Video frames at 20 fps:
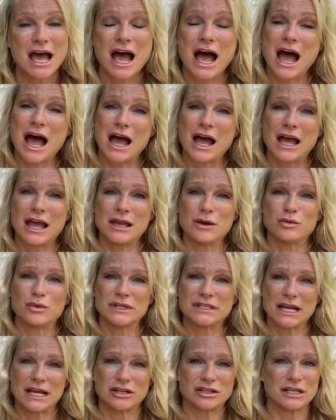I
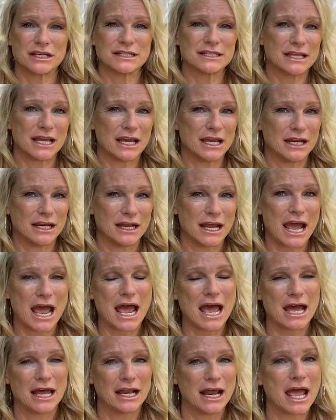was actually staying
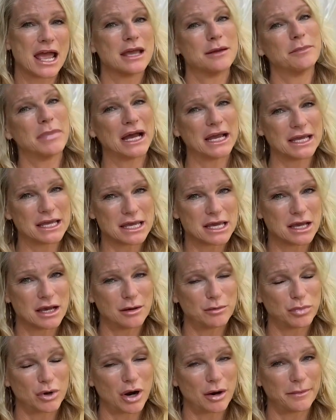at a
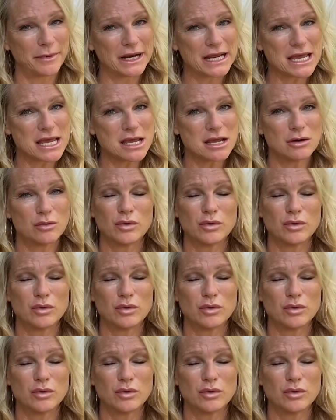Bahia property,